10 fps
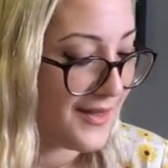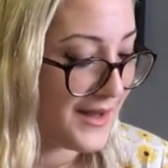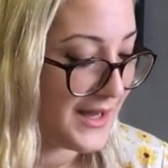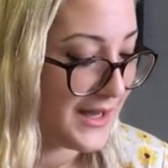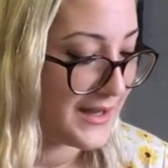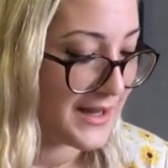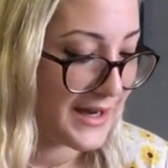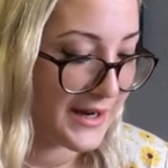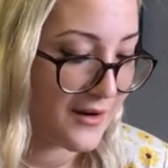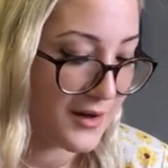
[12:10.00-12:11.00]
Then
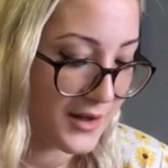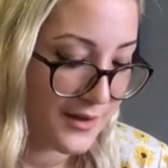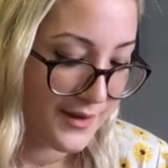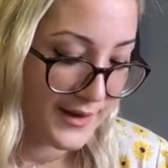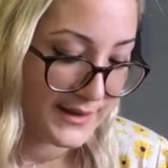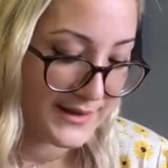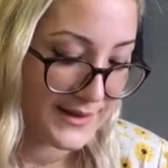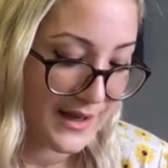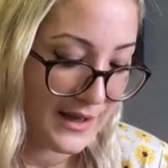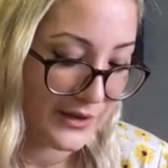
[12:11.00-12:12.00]
I got
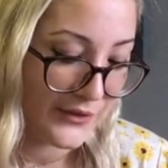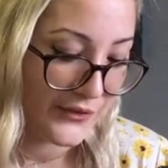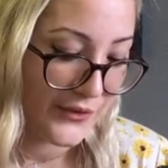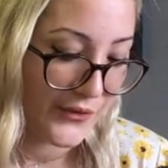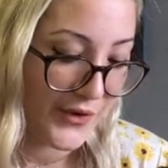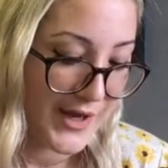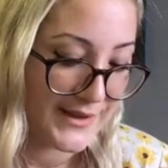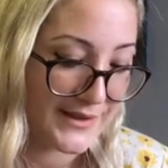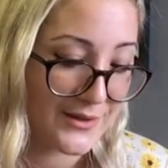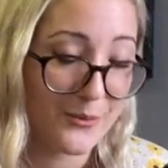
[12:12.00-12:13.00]
this e.l.f.
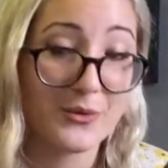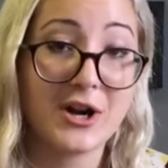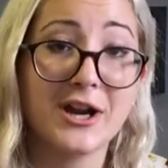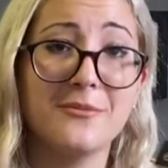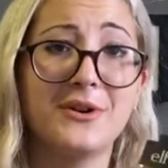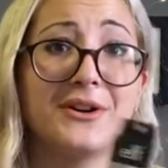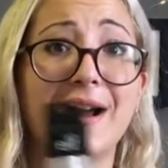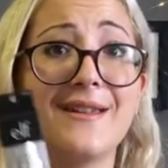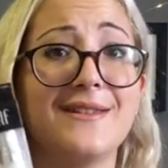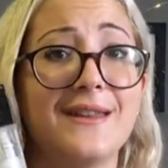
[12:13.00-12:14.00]
face primer.
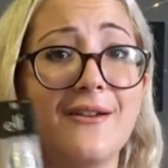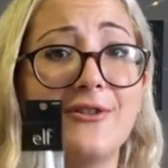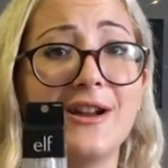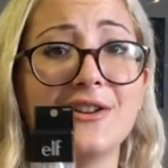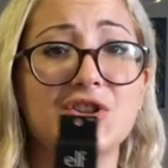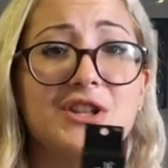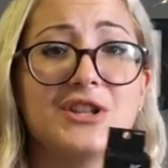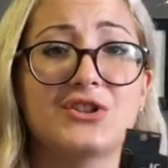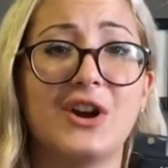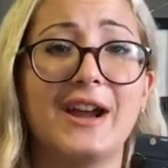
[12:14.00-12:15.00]
I never actually
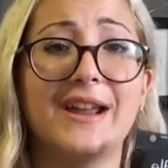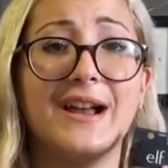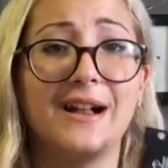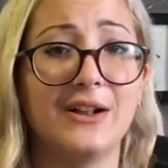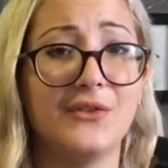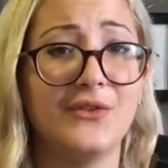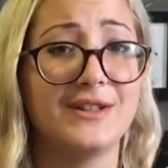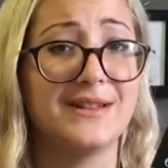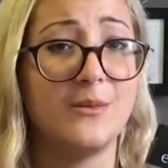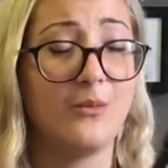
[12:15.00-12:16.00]
tried e.l.f.
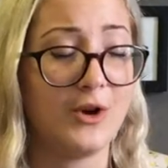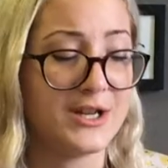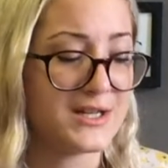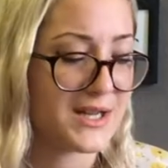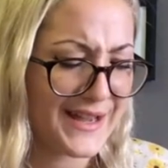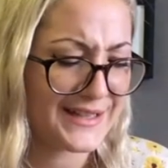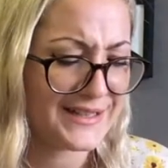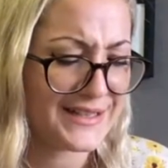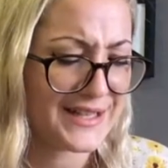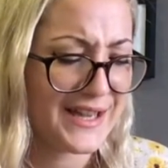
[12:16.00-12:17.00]
as a brand,
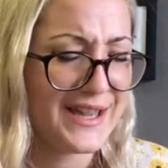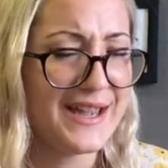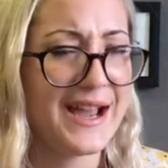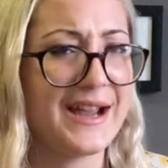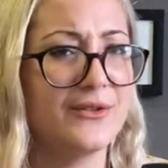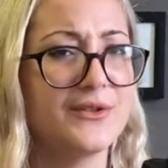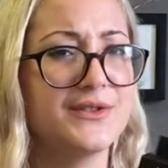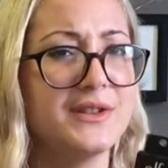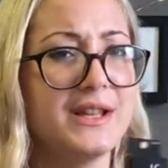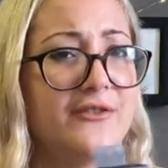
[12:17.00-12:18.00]
and I
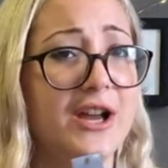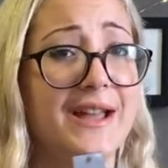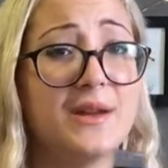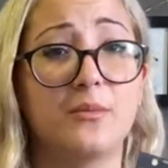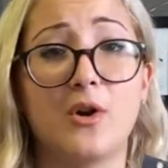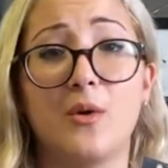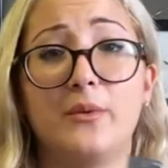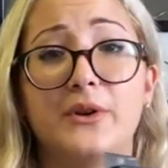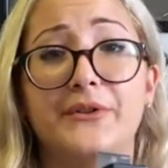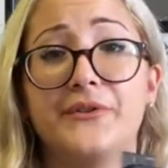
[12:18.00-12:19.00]
also never had a
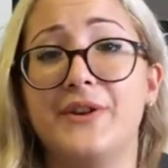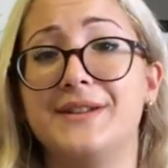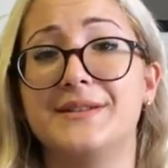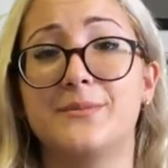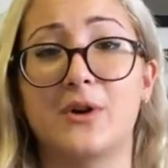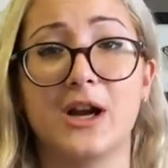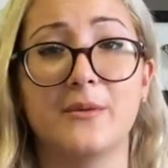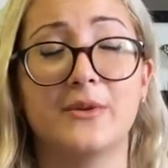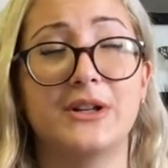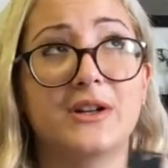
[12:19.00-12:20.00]
proper face
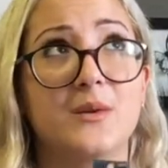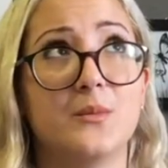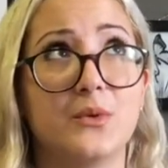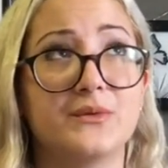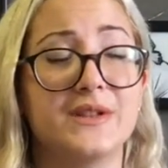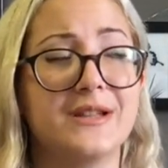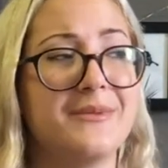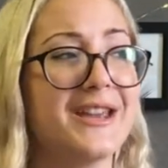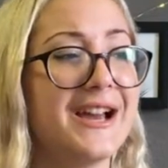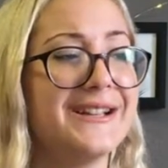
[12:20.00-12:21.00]
primer, mostly
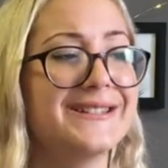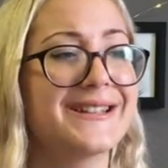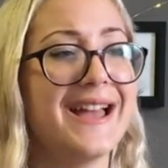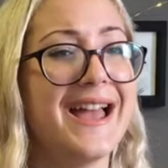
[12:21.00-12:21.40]
because